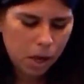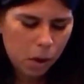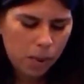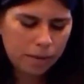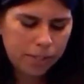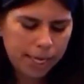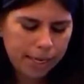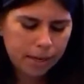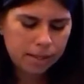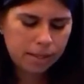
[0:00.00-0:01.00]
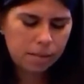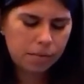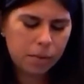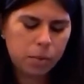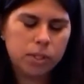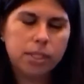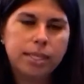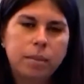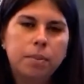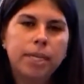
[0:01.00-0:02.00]
We have taken on some of the most
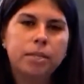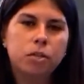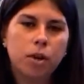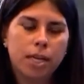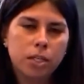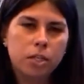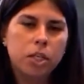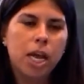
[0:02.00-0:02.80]
deeply entrenched